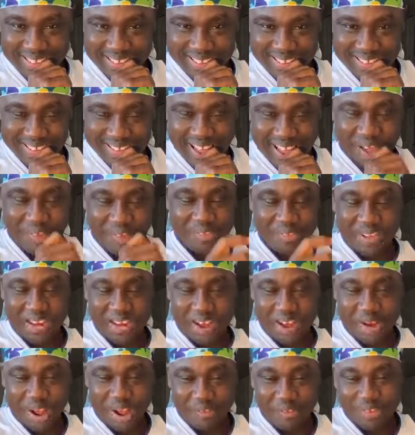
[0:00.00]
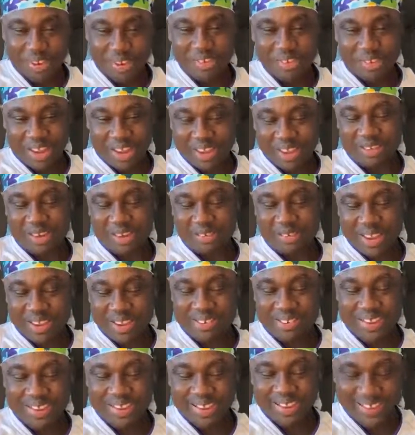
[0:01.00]
Oh, that be Obi
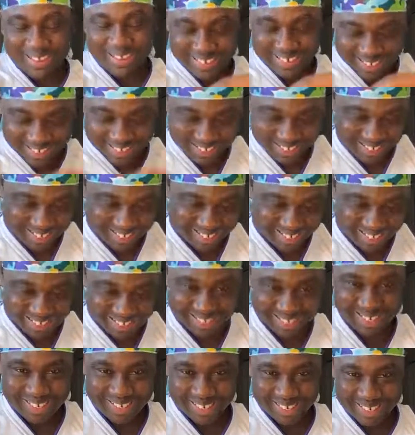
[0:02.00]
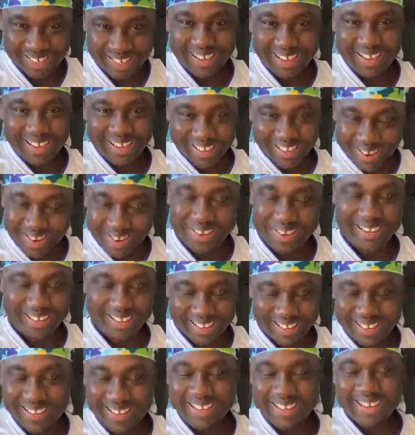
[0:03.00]
super said. Obi super
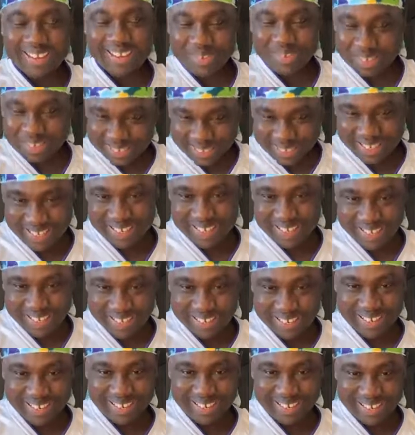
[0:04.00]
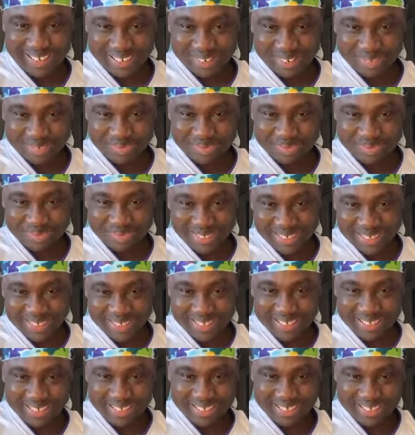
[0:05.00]
saw all I did, and Obi Sammy
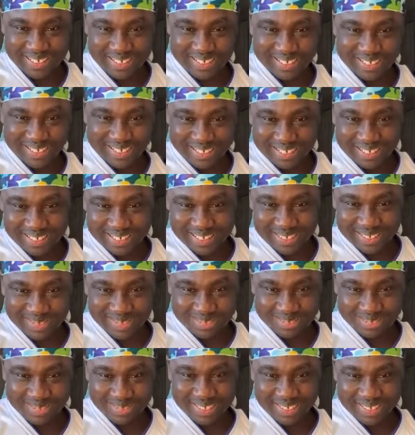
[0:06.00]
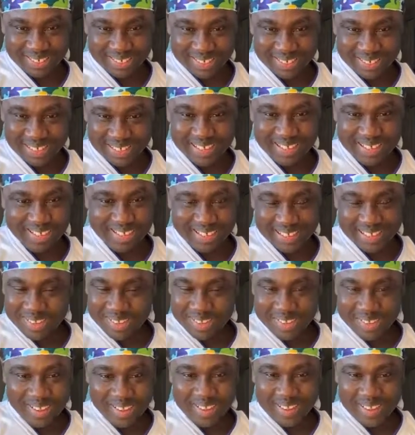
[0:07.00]
send your bayano, and I made channel.
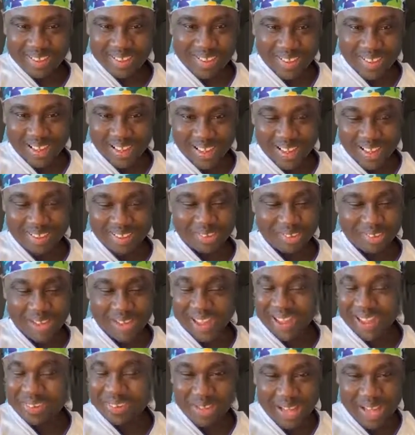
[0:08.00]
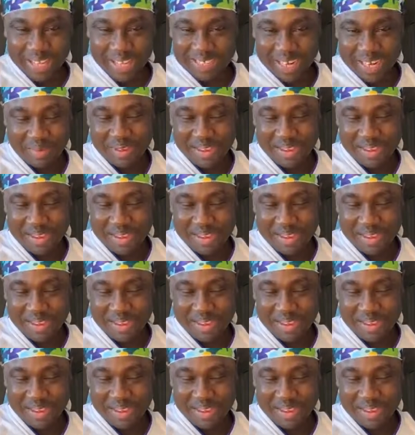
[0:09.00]
Whoever saw I do